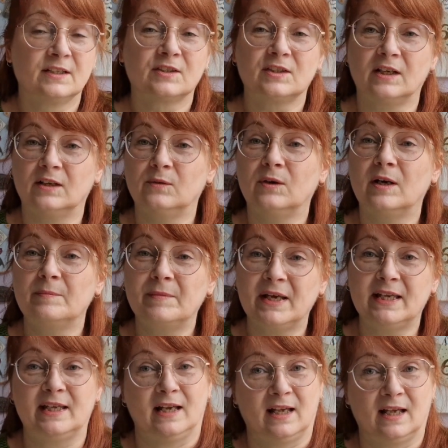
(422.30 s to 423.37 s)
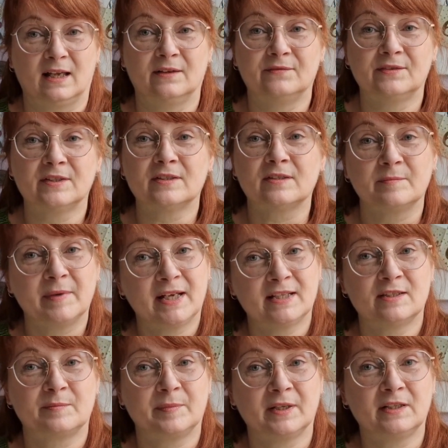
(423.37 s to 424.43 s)
So I may have some
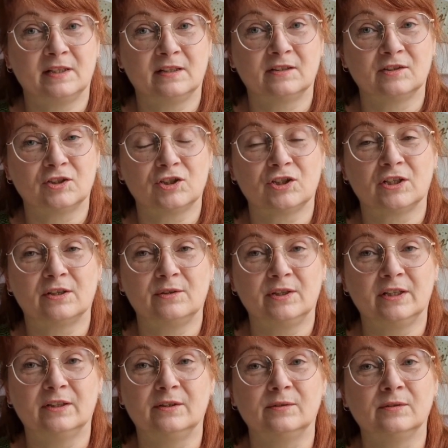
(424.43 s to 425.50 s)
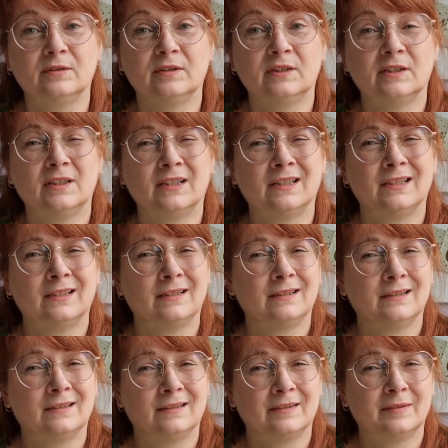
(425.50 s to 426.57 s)
handspun yarn to show you,
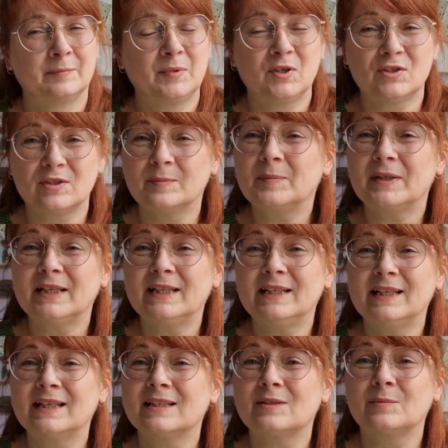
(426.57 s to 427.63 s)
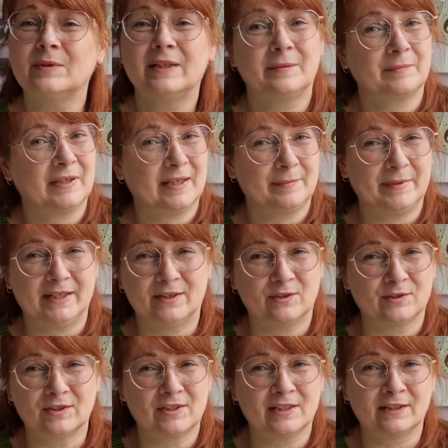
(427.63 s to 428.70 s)
possibly next week, maybe
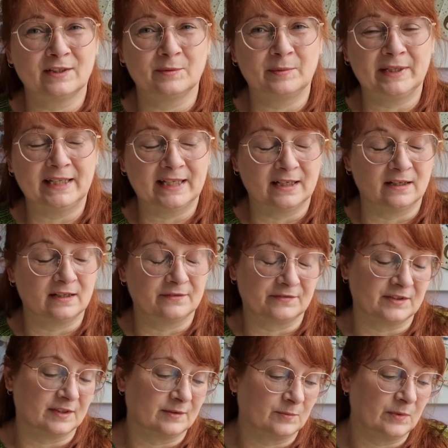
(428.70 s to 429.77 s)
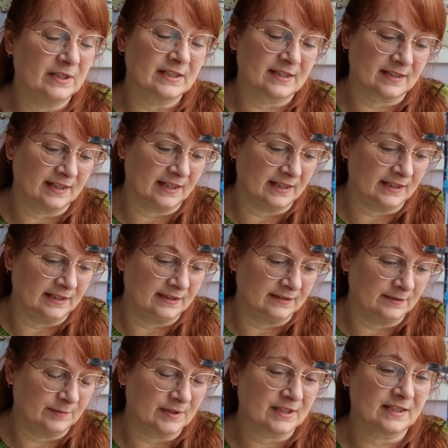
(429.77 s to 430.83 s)
not until the week after. We'll see.
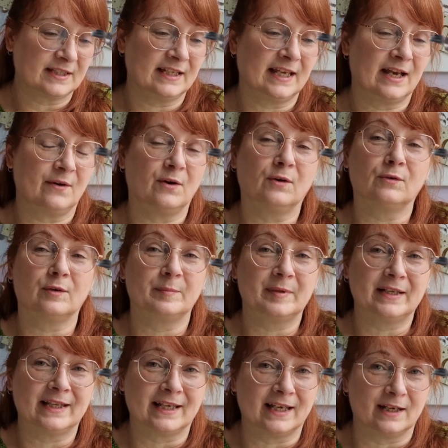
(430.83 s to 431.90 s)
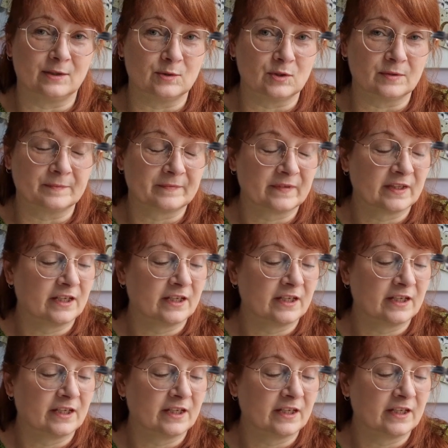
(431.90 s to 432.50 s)
We'll see how horrible it goes.